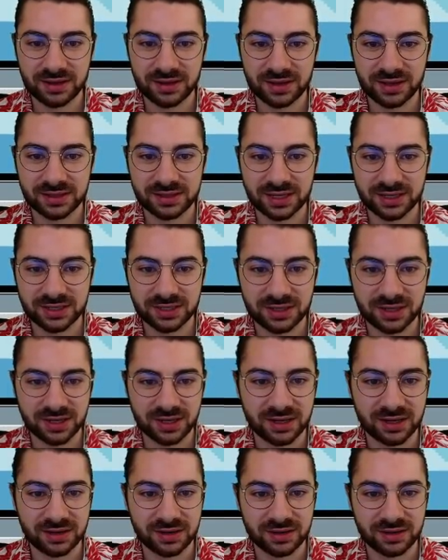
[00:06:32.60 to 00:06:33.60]
It's
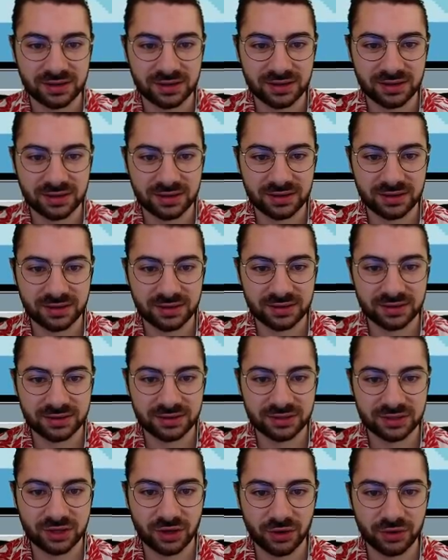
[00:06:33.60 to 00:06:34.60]
actually
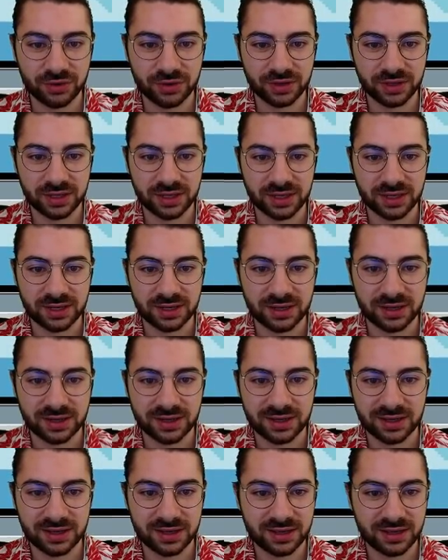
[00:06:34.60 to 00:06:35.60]
totally
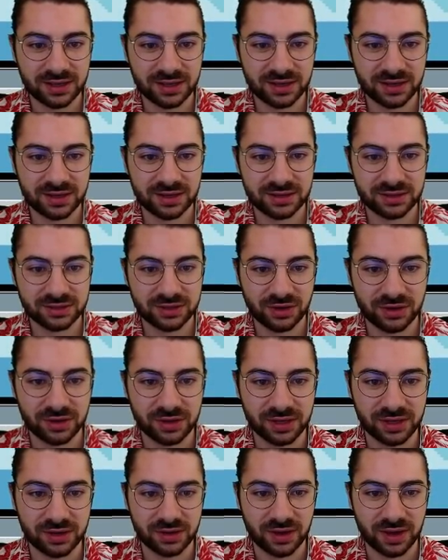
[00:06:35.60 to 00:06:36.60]

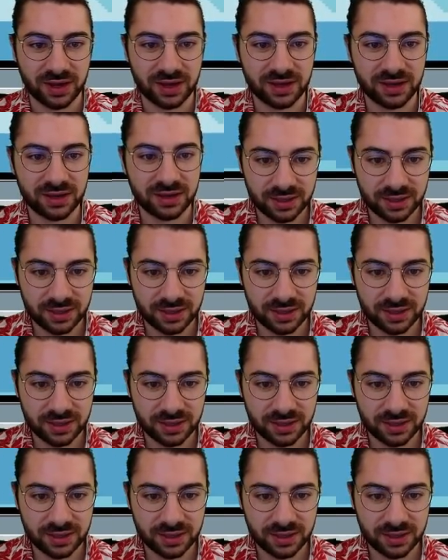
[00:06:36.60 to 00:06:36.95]
okay.